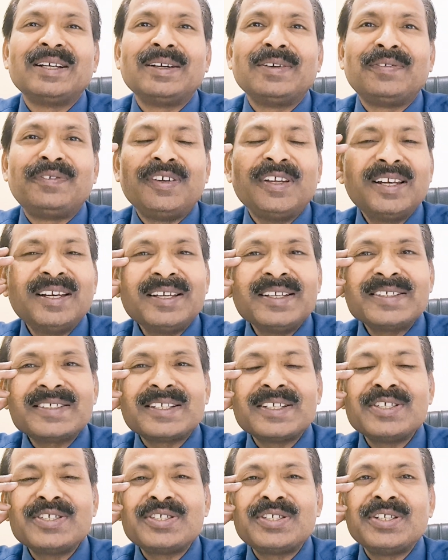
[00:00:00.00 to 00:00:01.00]
feelings
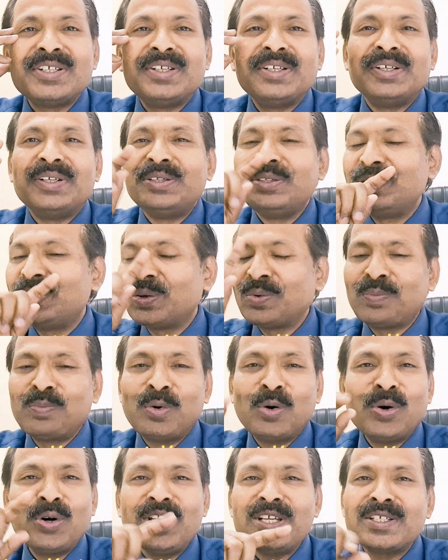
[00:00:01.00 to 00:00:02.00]
instead? Your
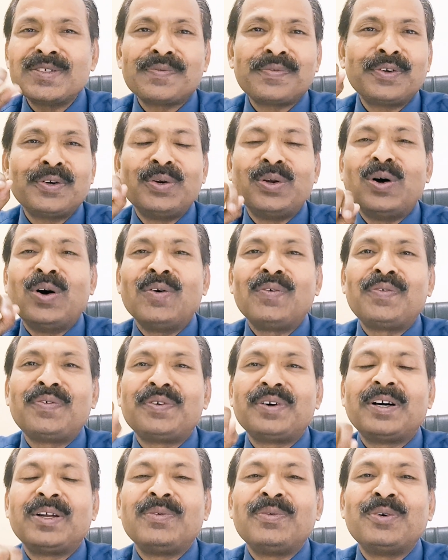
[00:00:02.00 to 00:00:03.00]
board is full of
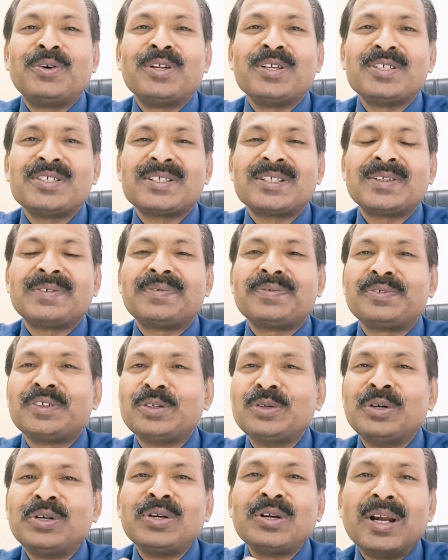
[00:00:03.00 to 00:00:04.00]
unwanted stuff.
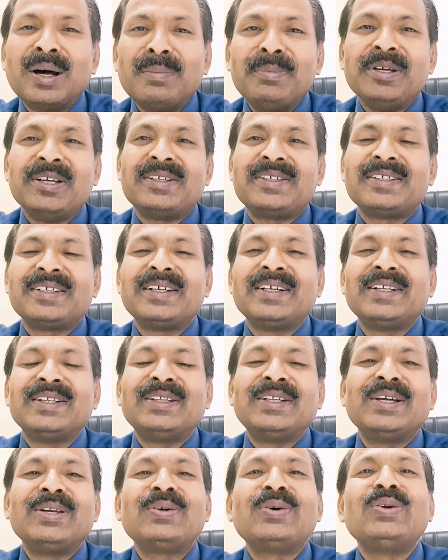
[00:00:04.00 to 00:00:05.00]
You have to rub it.
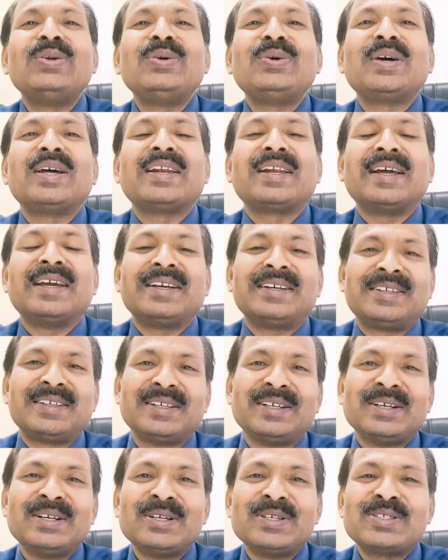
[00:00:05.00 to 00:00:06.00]
Then only you can write
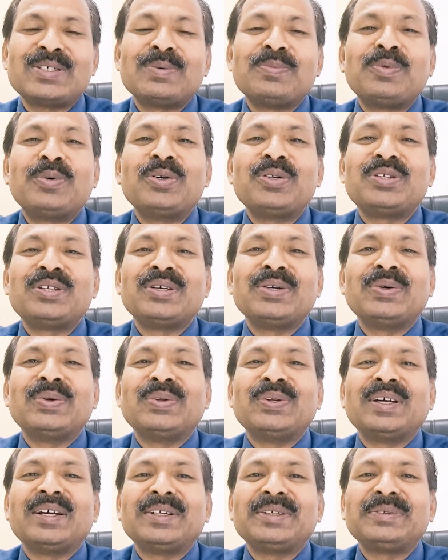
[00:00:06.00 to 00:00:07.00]
some good thing
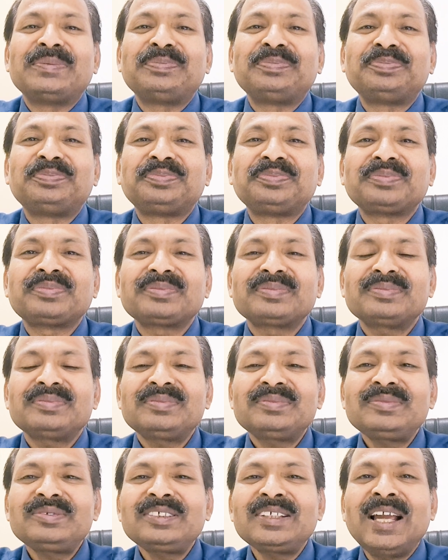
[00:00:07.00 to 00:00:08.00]
on that.
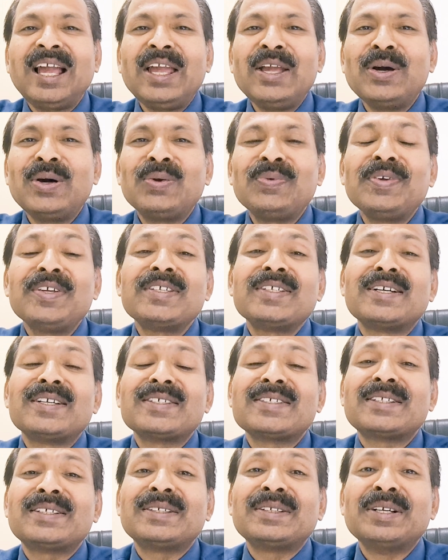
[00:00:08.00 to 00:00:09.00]
I always
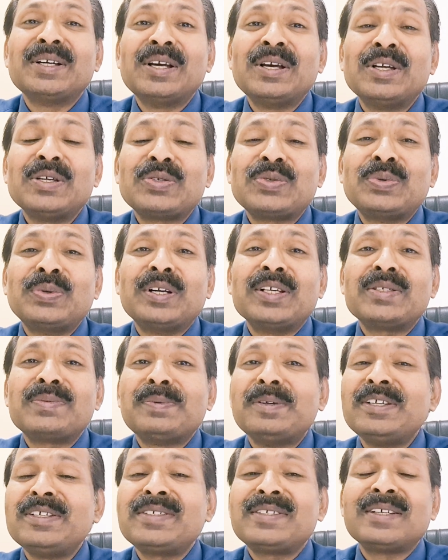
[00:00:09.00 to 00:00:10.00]
ask the students,
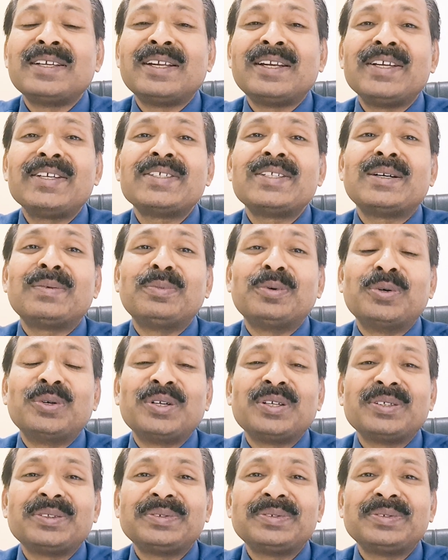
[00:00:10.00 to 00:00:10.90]
please erase the board.